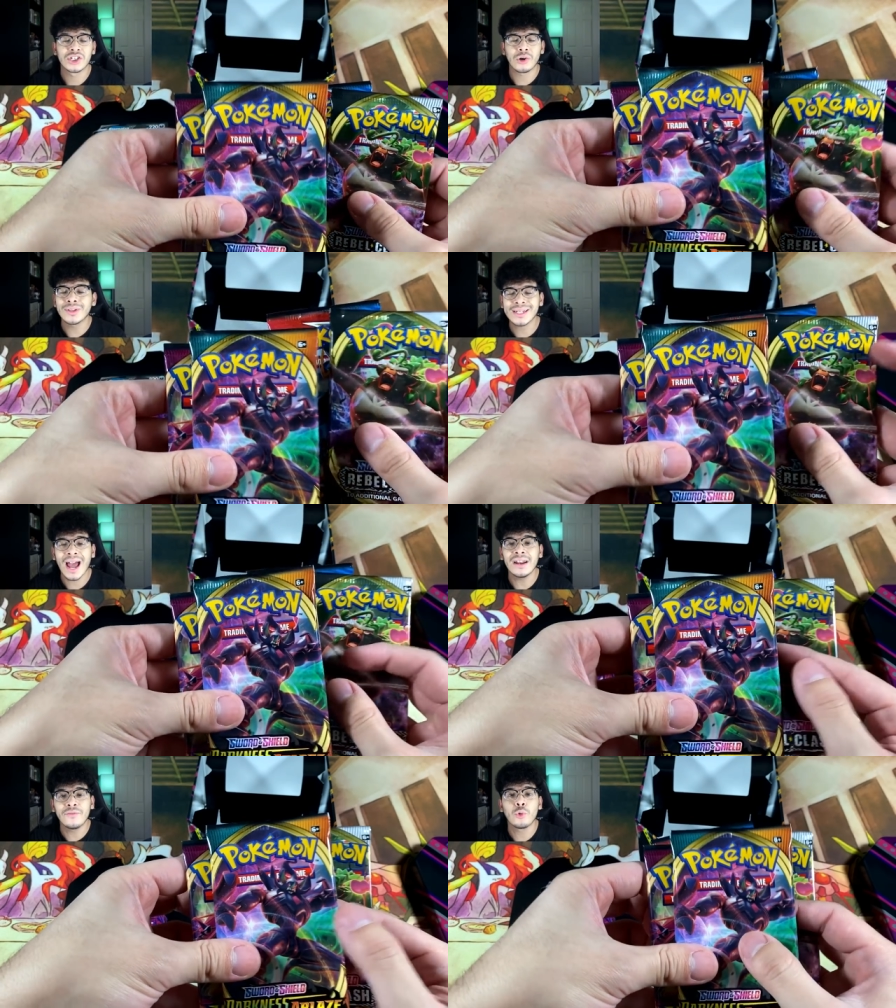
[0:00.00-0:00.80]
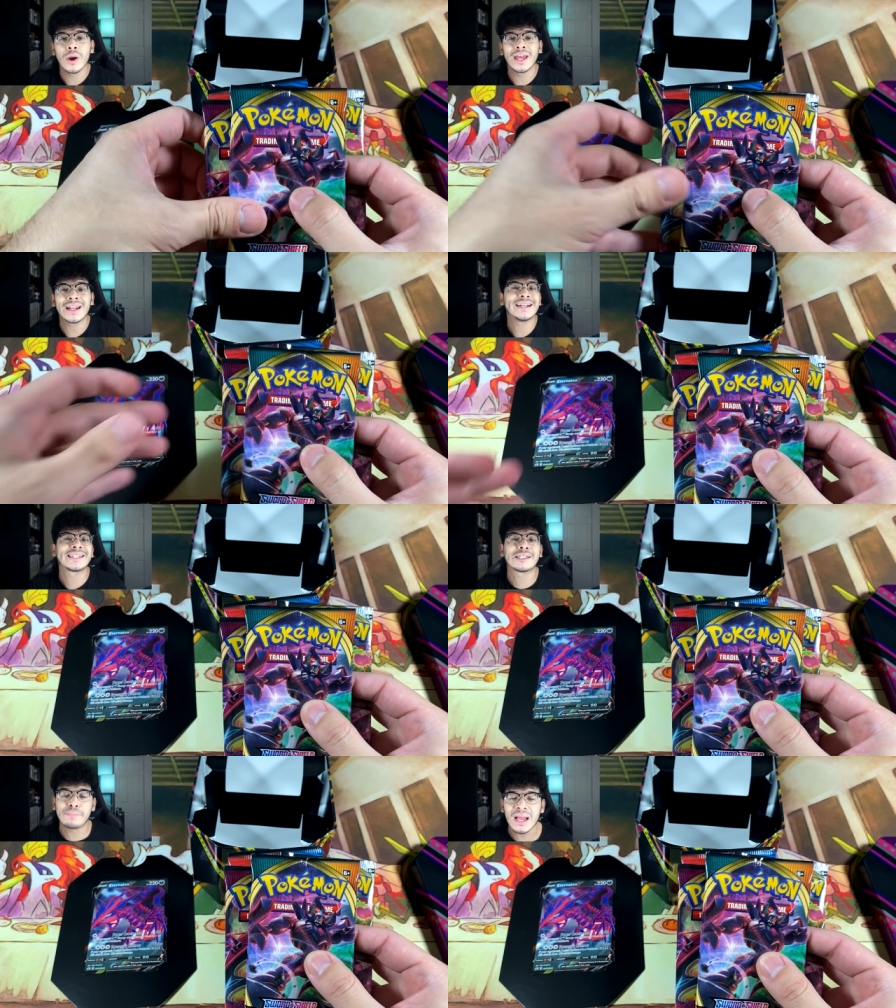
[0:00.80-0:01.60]
So it's kind of a win,
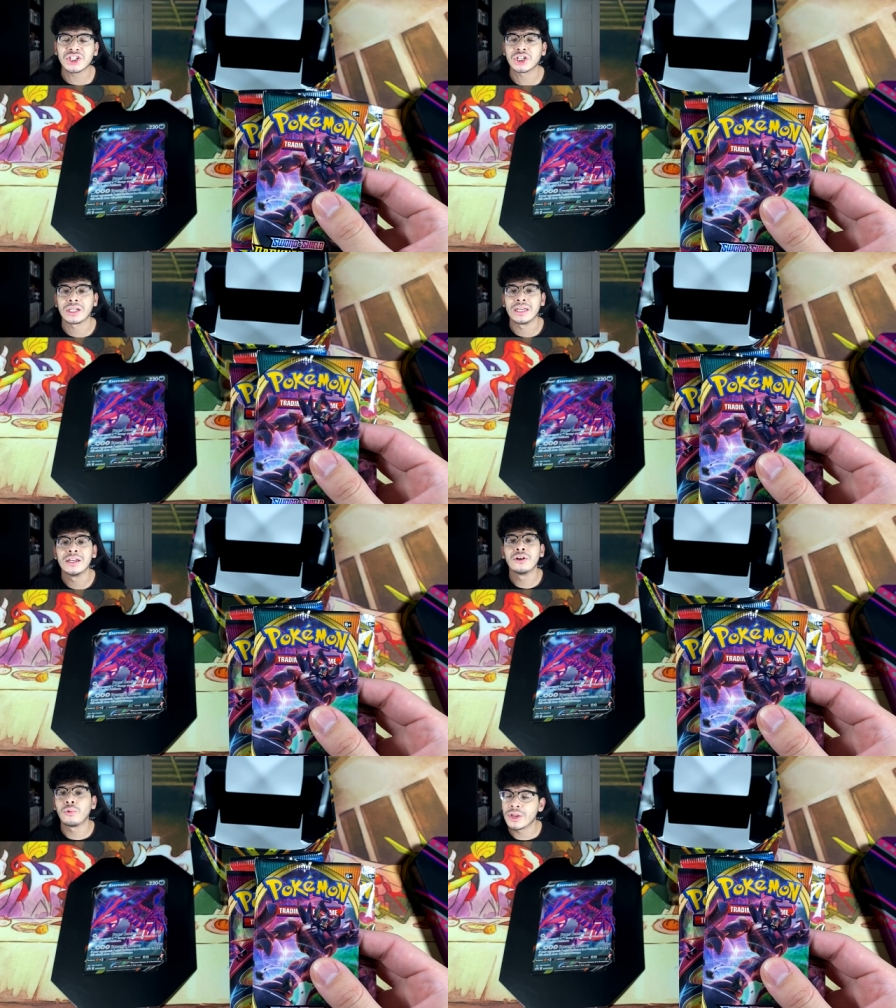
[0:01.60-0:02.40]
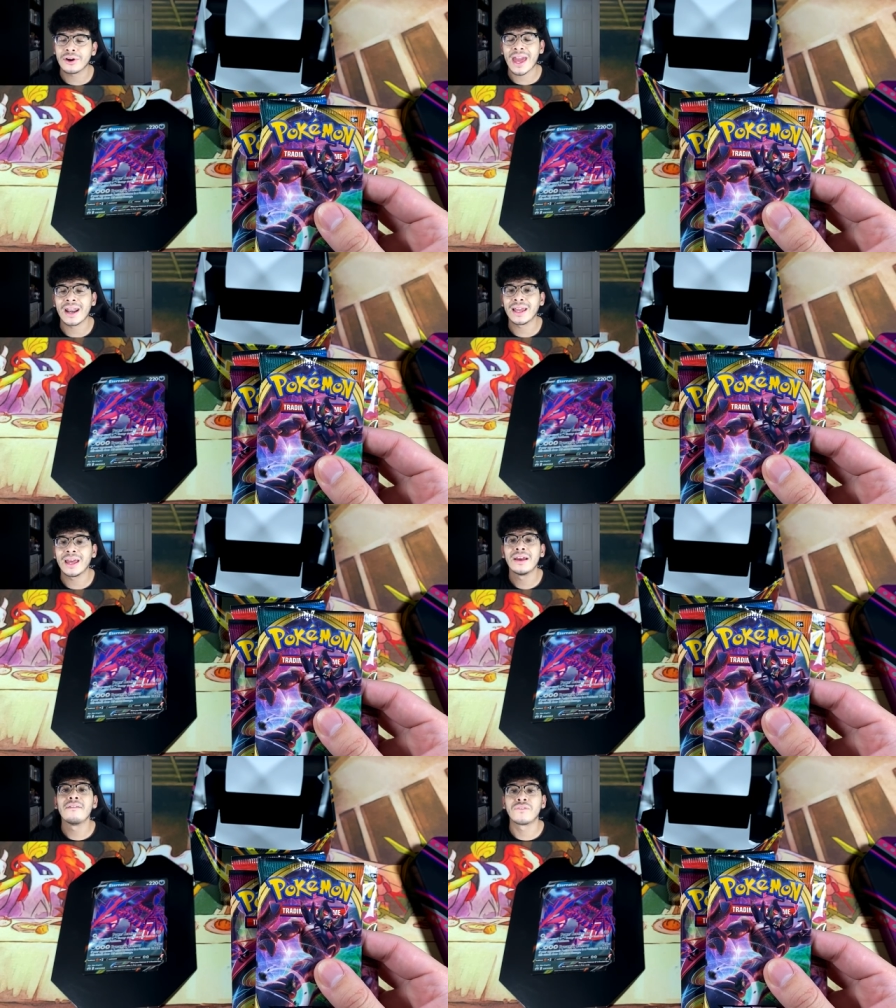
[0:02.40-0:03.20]
especially when you're getting
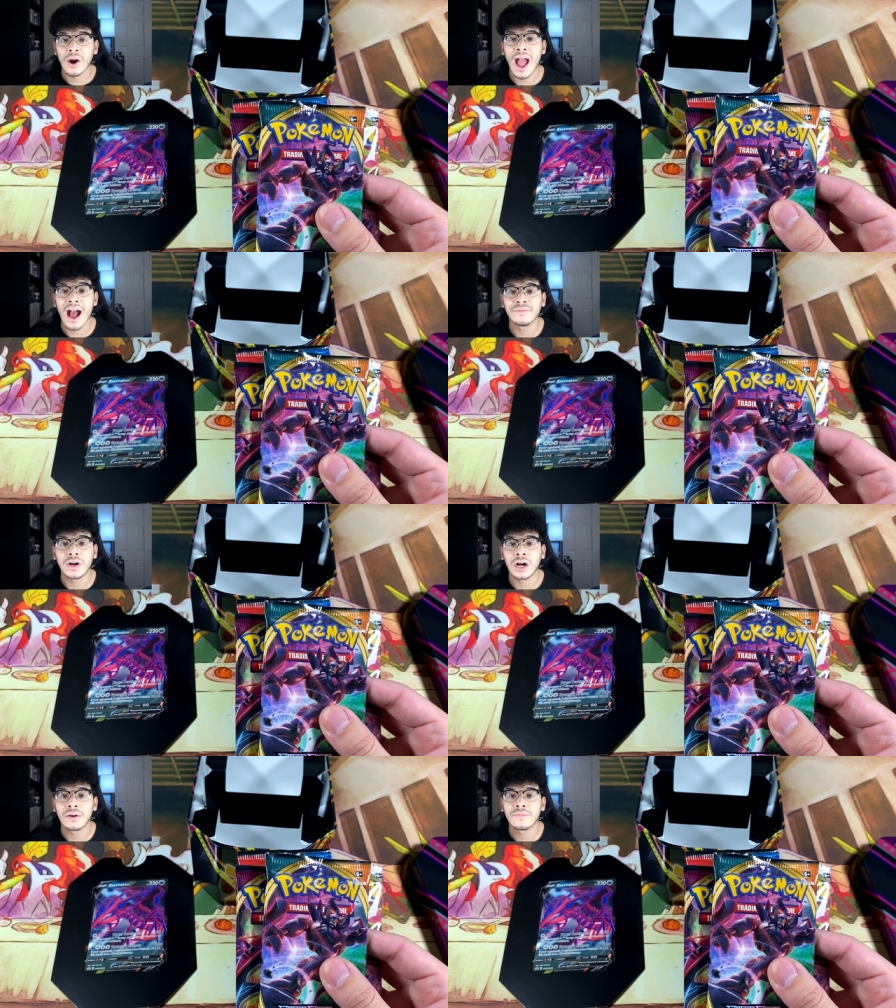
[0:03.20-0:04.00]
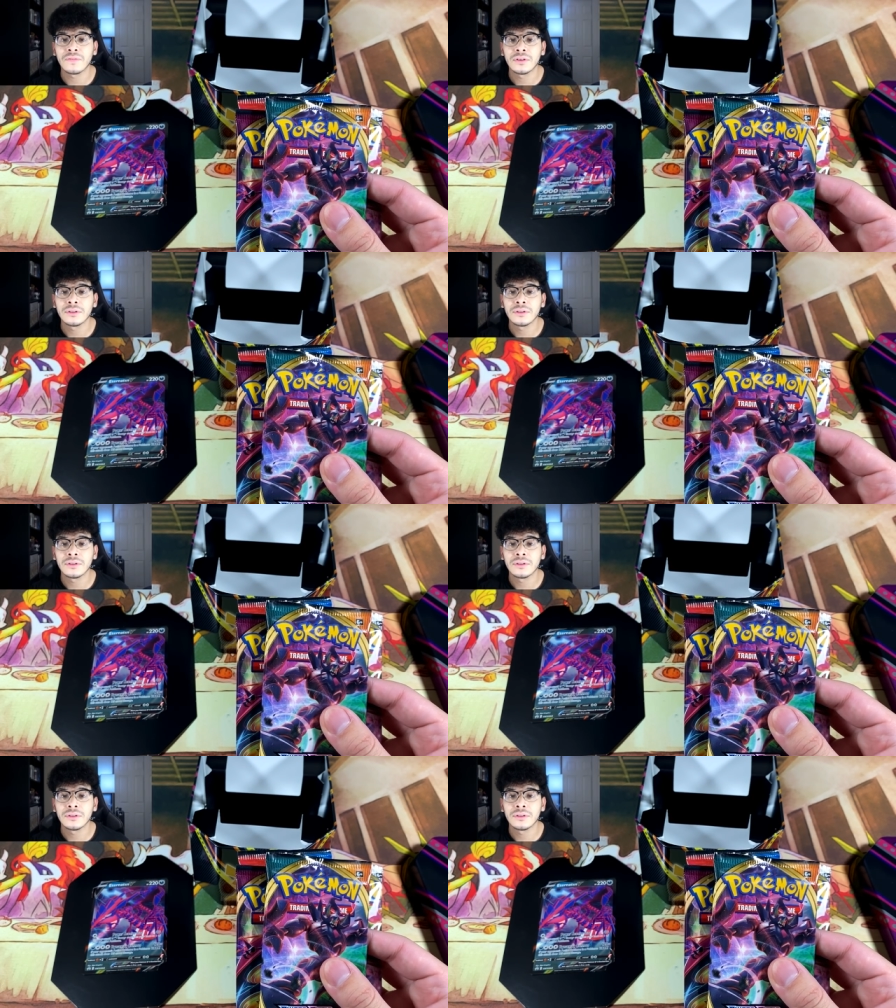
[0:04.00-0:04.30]
it for half off.